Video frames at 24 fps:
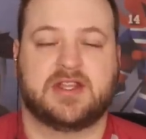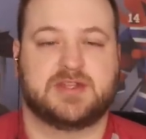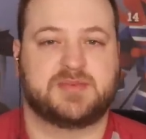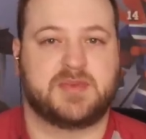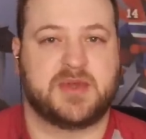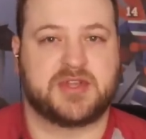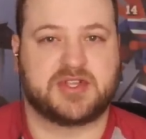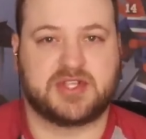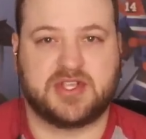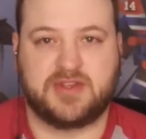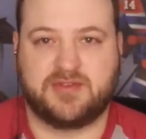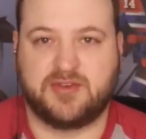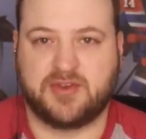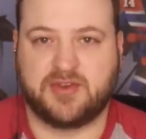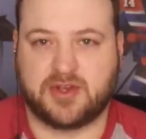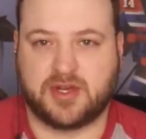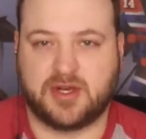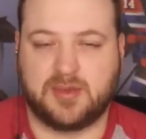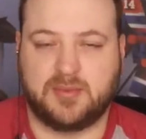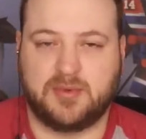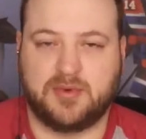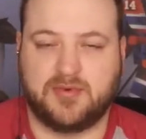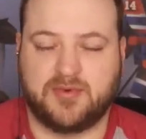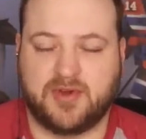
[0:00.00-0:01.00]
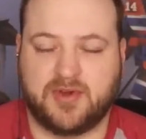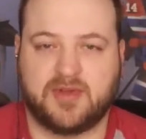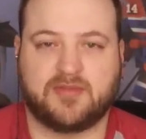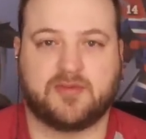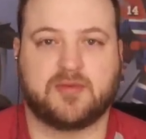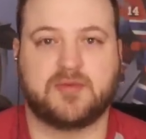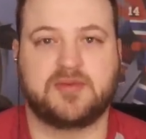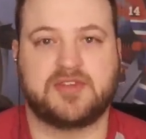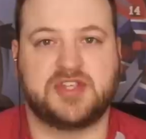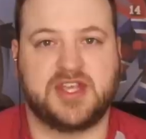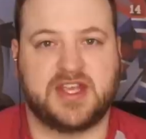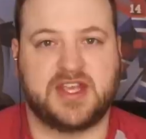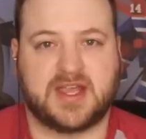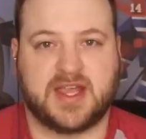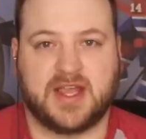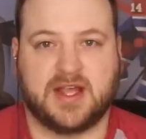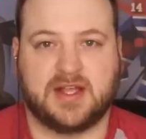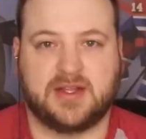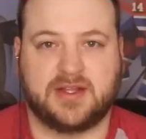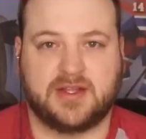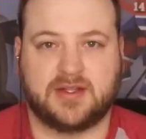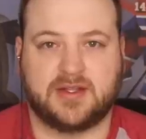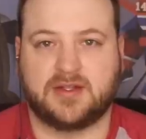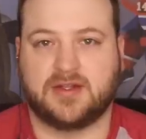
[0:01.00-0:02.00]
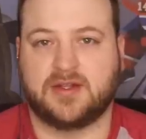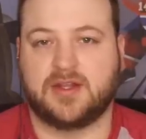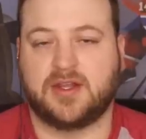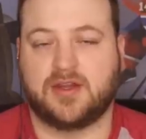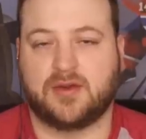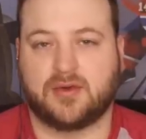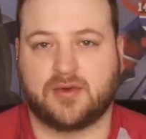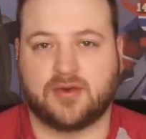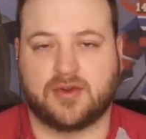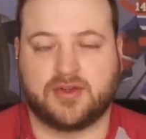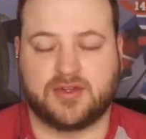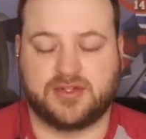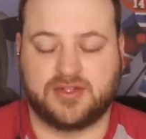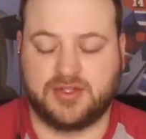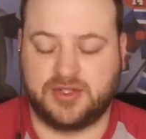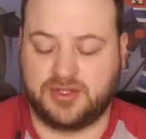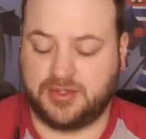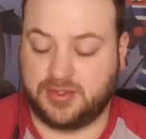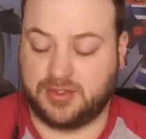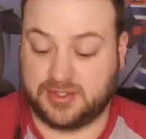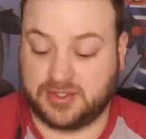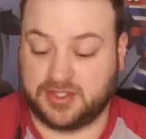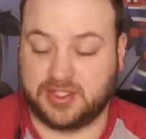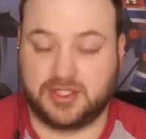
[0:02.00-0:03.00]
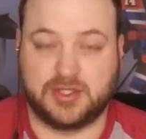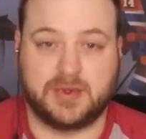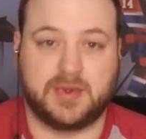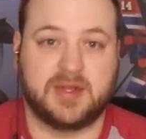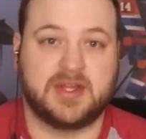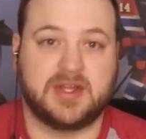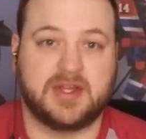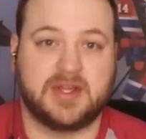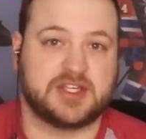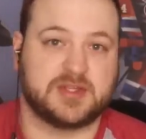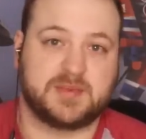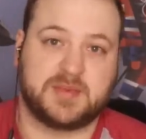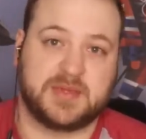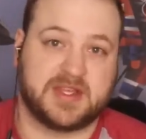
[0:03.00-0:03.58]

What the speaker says: especially if you're going to move on from Jake Allen in order to do it,